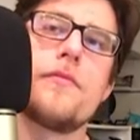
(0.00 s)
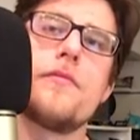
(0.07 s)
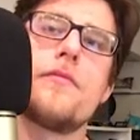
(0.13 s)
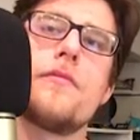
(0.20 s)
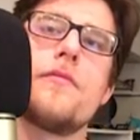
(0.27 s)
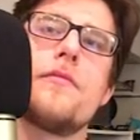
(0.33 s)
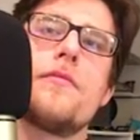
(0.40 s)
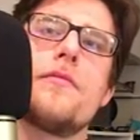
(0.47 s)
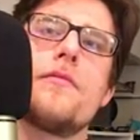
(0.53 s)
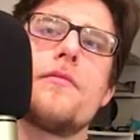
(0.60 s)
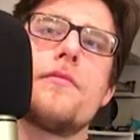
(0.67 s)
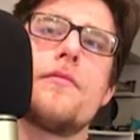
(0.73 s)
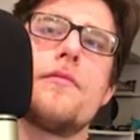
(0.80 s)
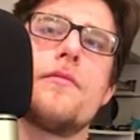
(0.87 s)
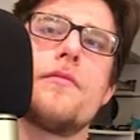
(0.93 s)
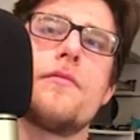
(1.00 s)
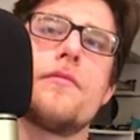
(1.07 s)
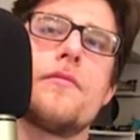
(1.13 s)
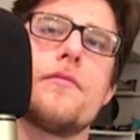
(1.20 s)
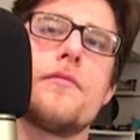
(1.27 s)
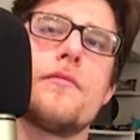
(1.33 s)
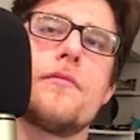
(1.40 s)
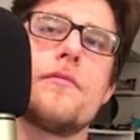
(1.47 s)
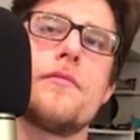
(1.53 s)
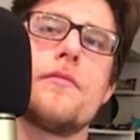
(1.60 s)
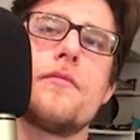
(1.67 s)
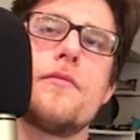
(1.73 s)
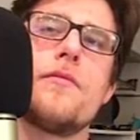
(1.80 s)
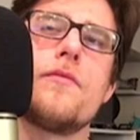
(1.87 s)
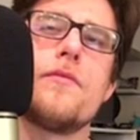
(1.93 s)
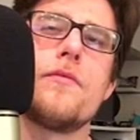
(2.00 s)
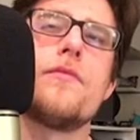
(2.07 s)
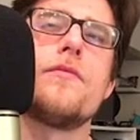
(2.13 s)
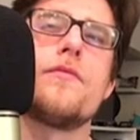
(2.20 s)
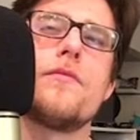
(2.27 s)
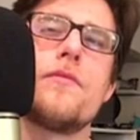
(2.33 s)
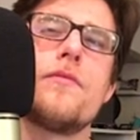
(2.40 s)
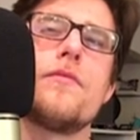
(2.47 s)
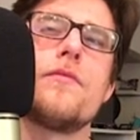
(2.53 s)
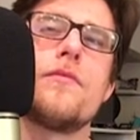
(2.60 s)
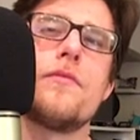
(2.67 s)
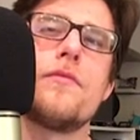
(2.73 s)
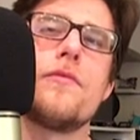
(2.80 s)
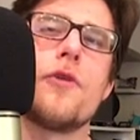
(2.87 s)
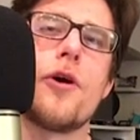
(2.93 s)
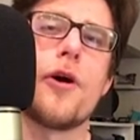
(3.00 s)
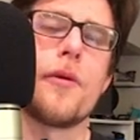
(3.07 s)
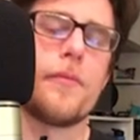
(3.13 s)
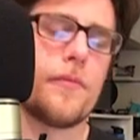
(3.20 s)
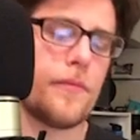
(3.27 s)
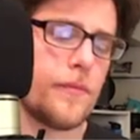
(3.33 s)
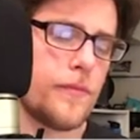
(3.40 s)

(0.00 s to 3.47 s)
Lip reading: (not speaking)